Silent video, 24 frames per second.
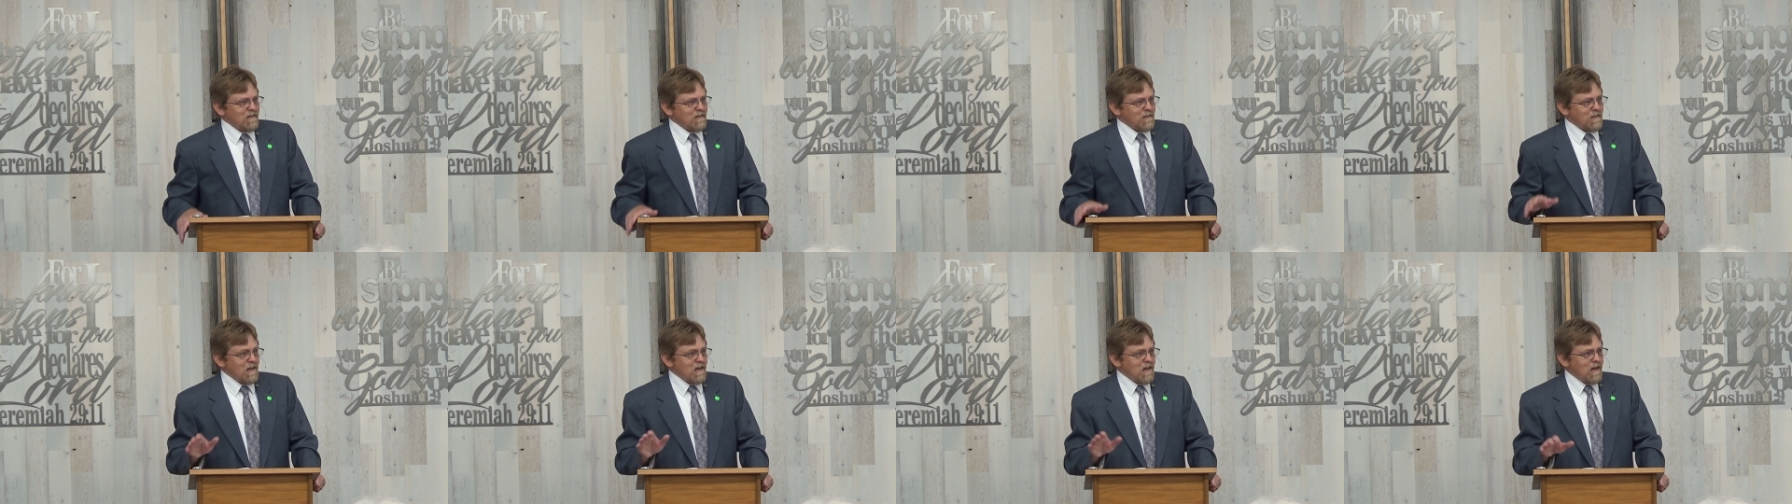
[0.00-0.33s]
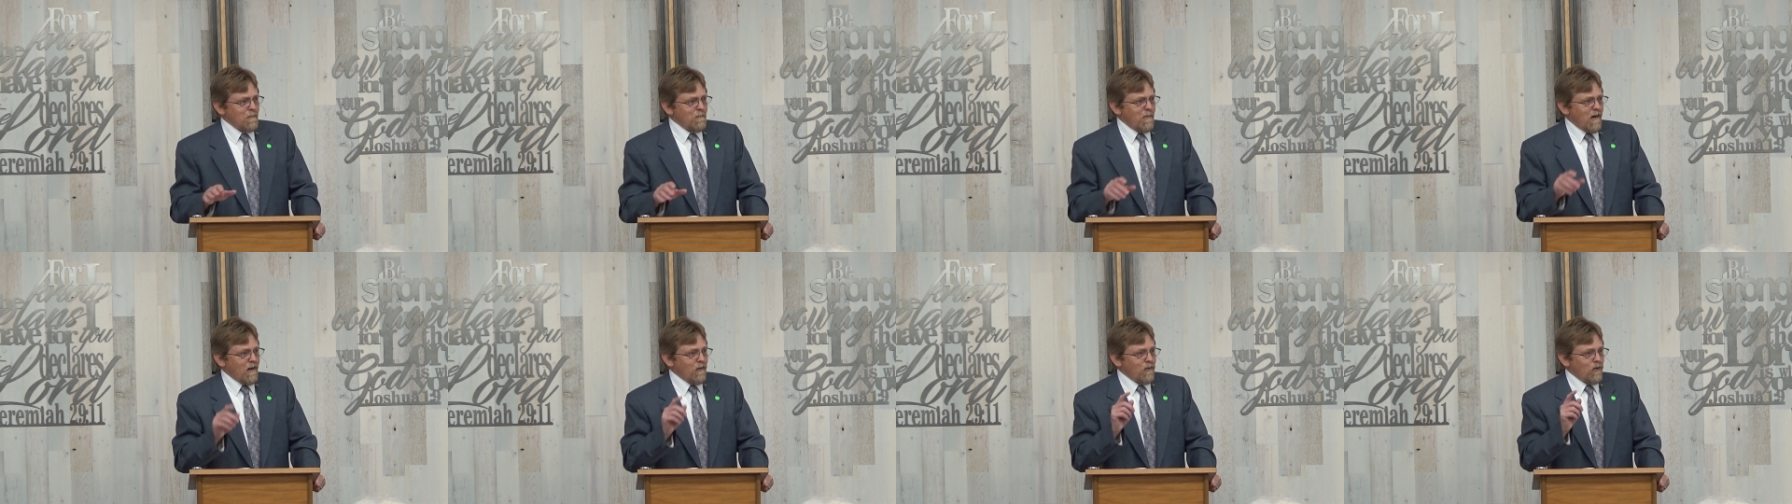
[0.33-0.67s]
Think
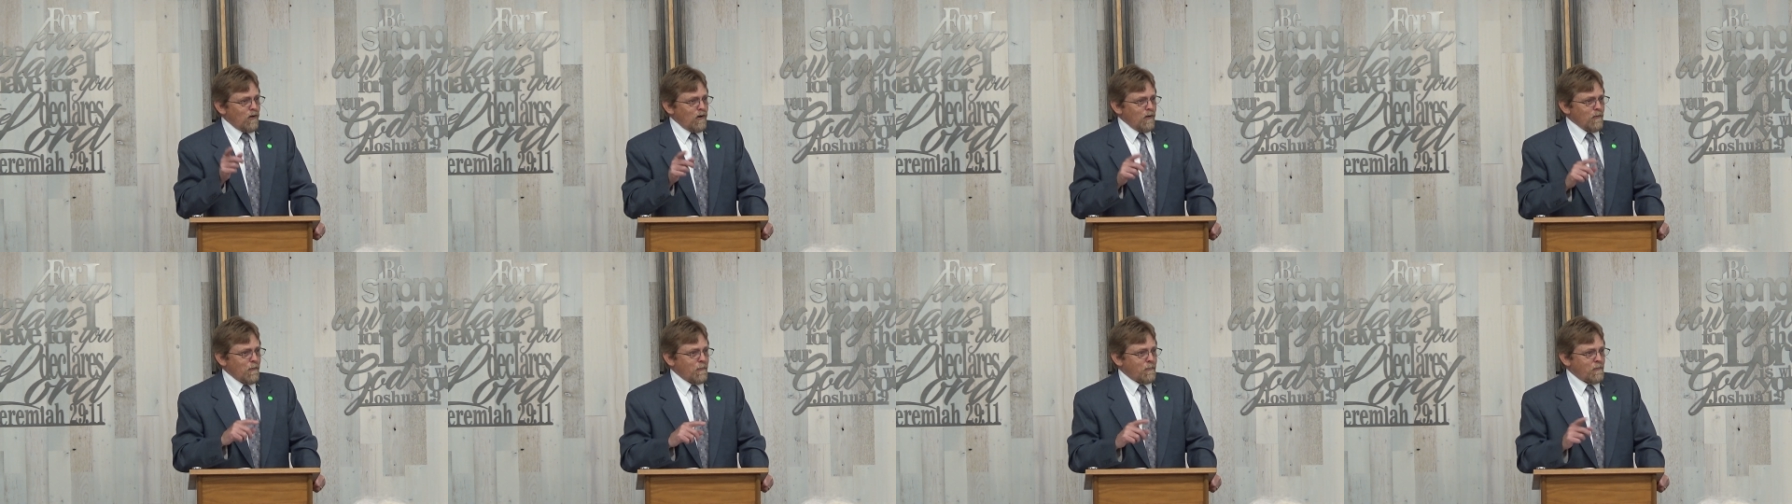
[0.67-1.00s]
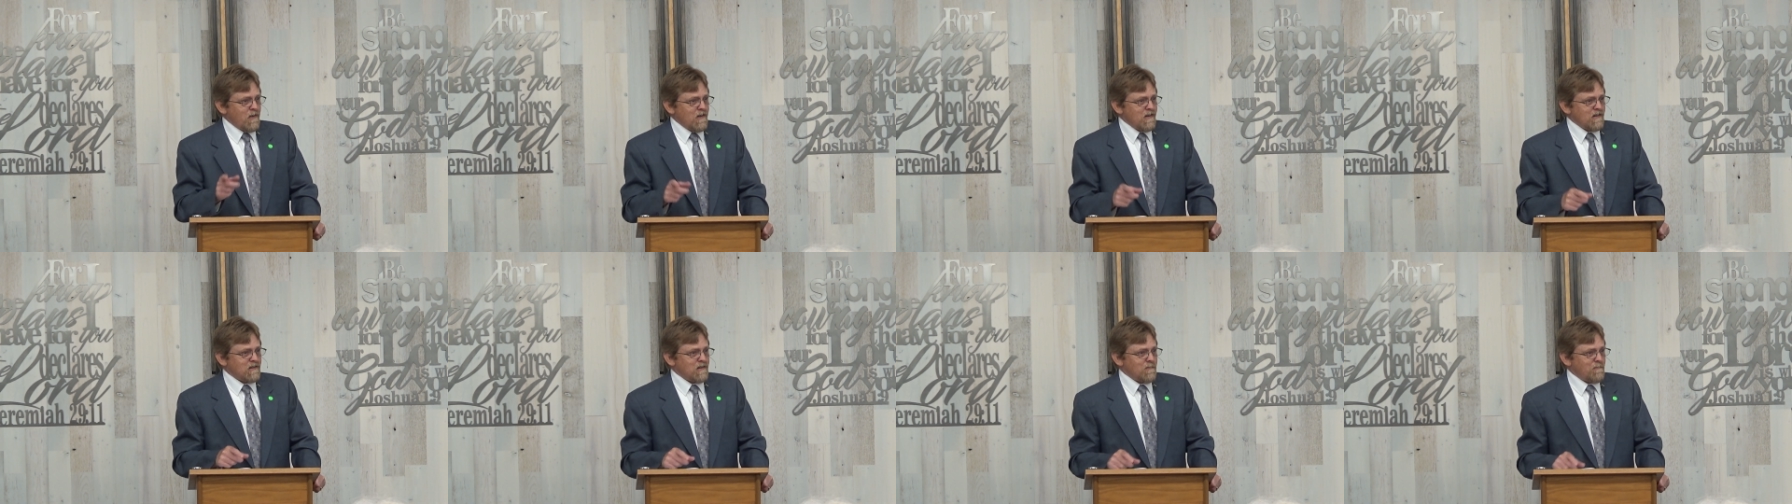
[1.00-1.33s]
about all the
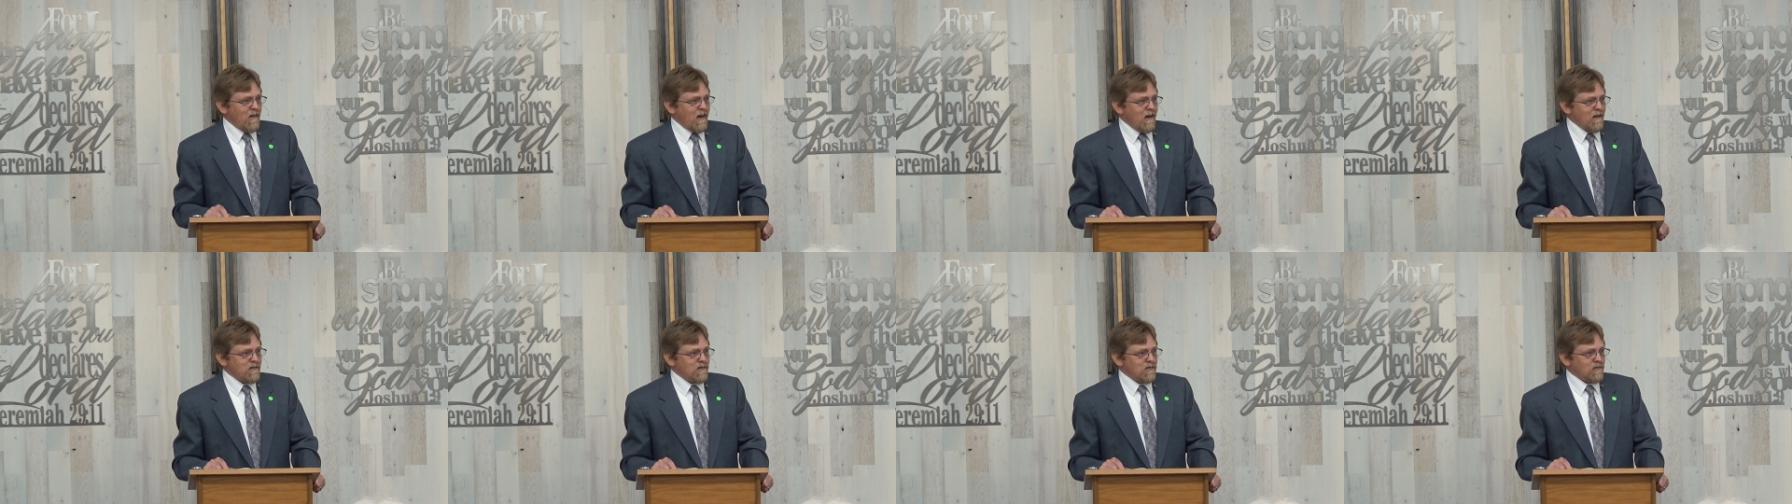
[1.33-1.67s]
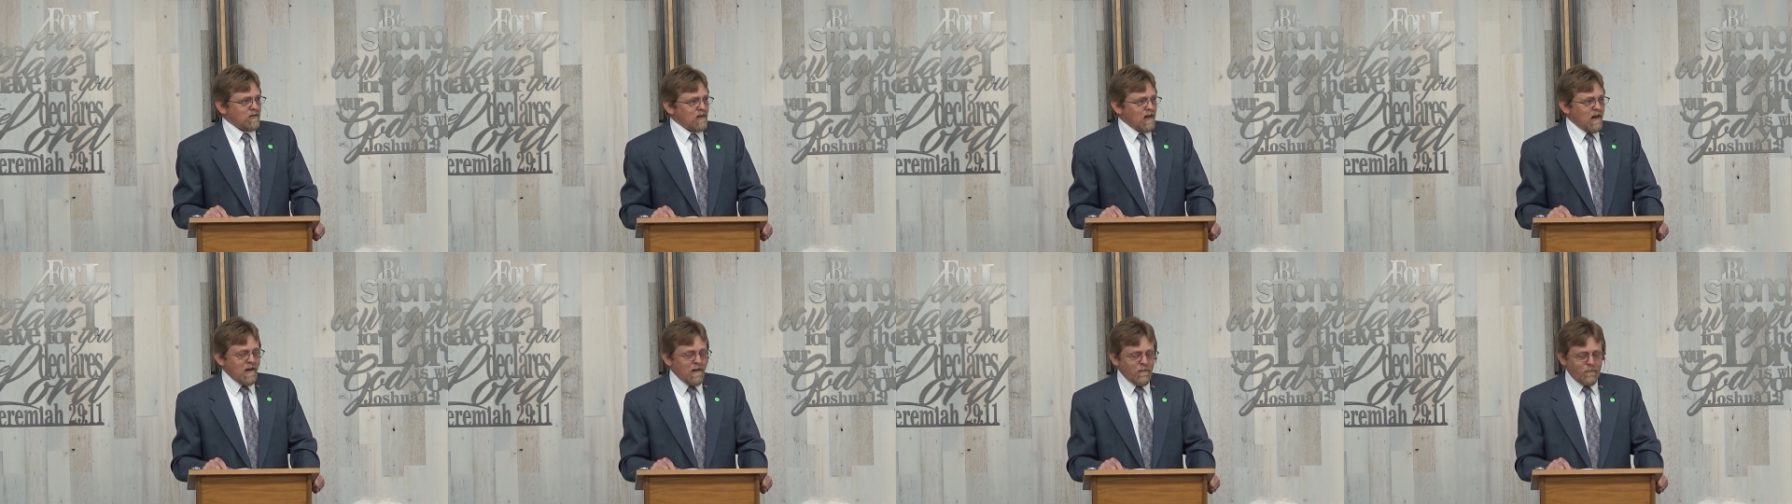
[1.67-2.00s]
things about
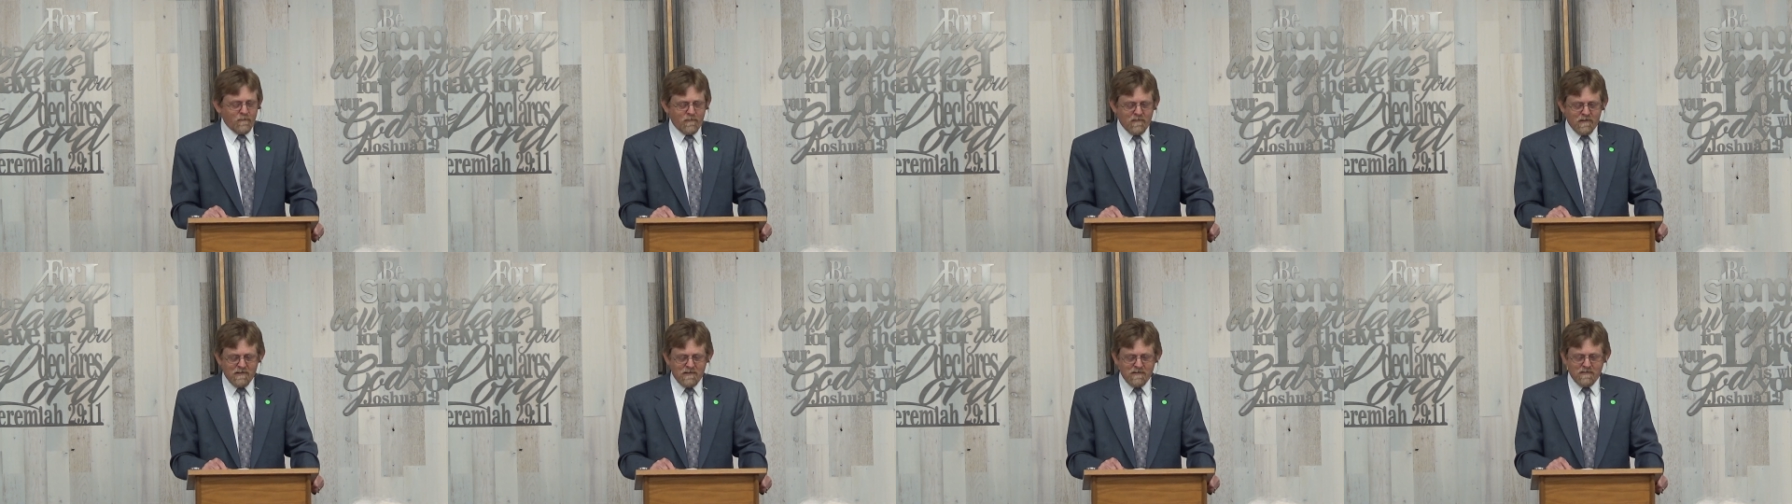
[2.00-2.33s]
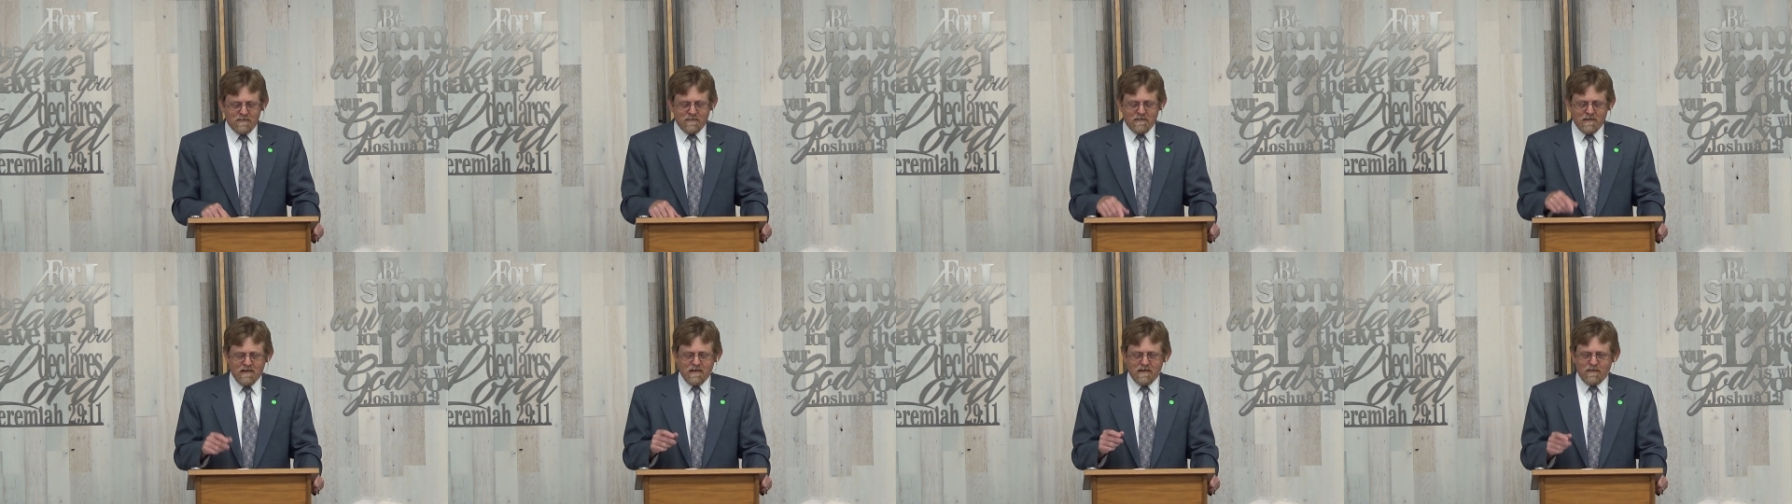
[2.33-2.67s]
your life that
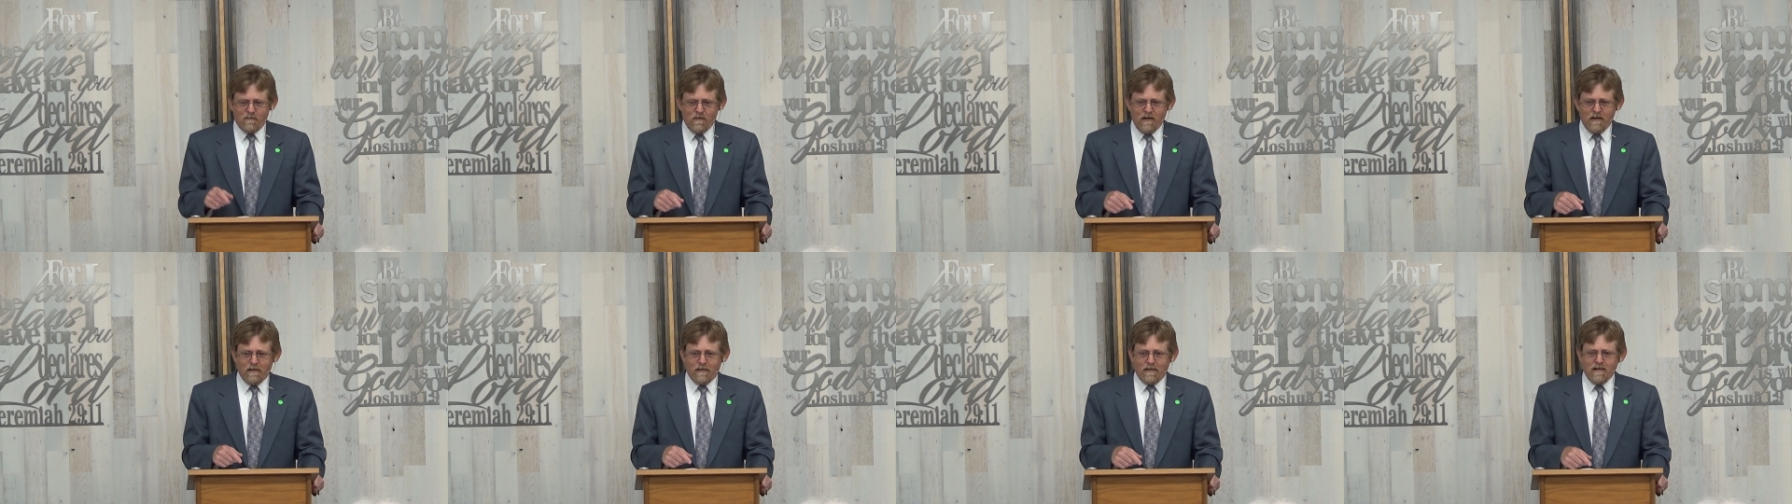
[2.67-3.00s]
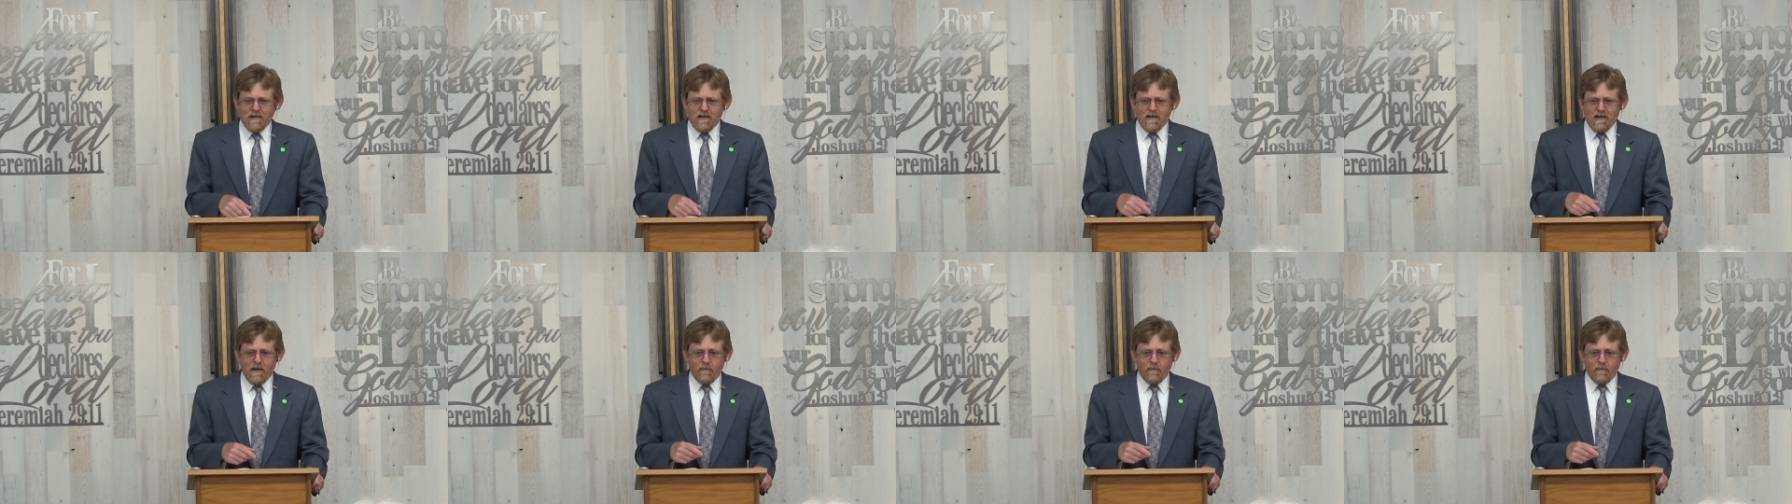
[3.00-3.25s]
you think, well,